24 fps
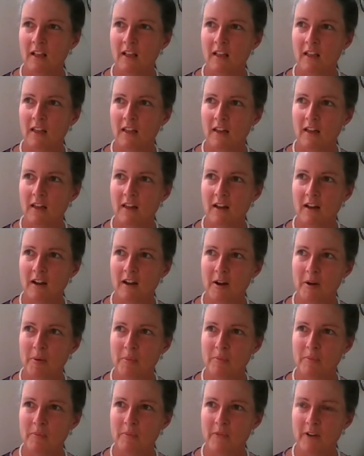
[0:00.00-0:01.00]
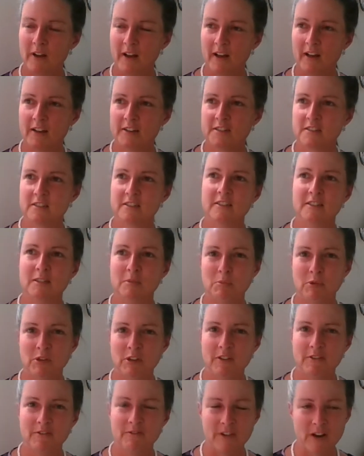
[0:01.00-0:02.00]
actually
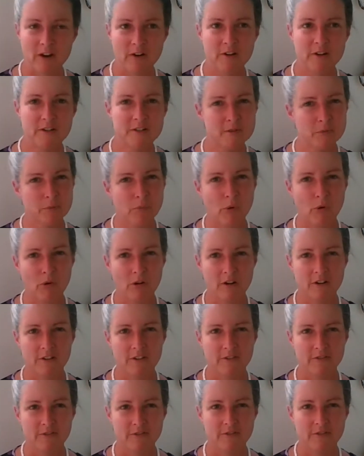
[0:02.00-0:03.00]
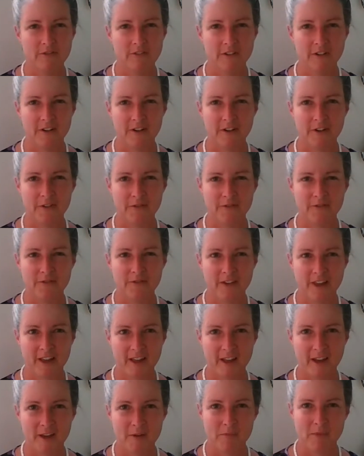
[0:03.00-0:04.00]
being very supportive of
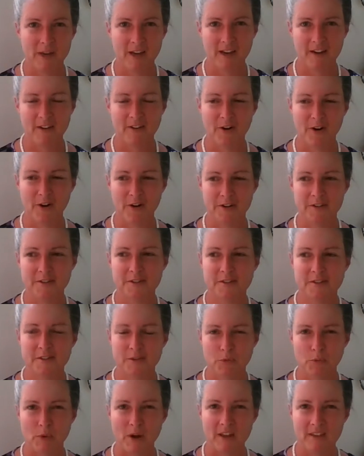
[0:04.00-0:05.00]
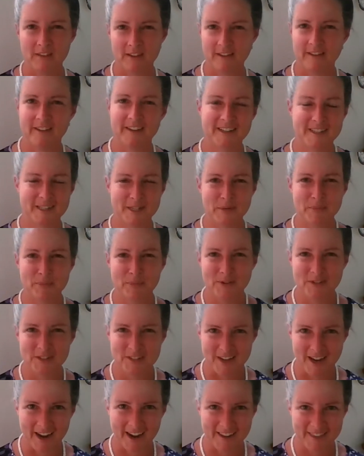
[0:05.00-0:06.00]
handmade artists the way they like to
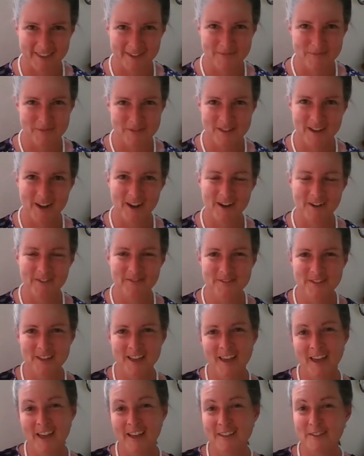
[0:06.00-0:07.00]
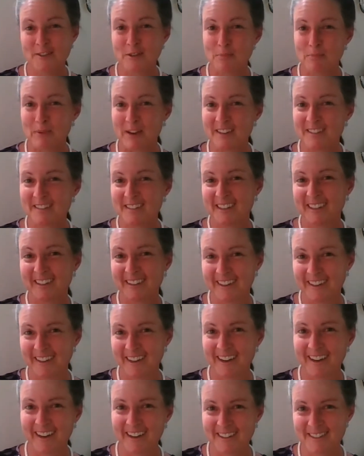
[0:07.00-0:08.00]
project themselves. So basically,
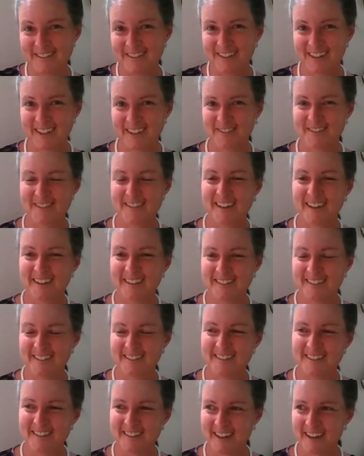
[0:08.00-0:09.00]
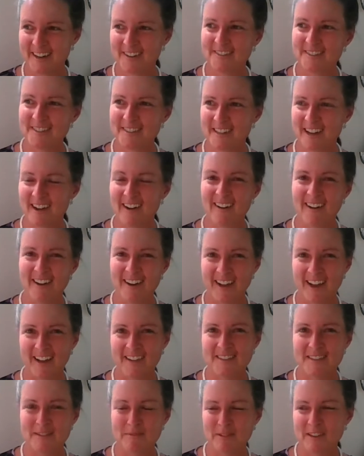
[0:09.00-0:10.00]
I guess what it comes down to is I don't sell on
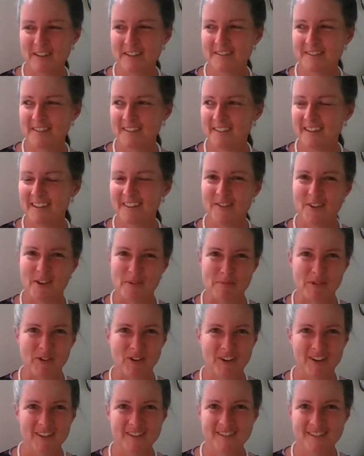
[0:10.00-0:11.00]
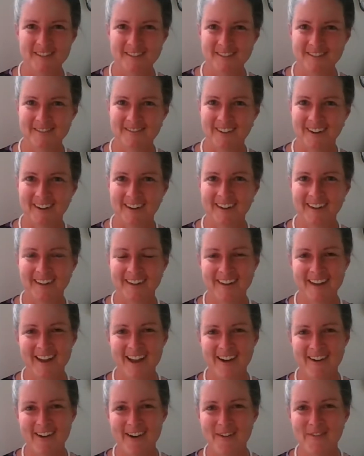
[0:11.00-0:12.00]
Etsy because I think they're hypocrites, right?
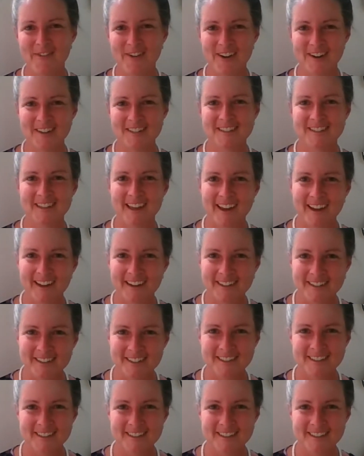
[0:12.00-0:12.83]
Now, I'm not a saint,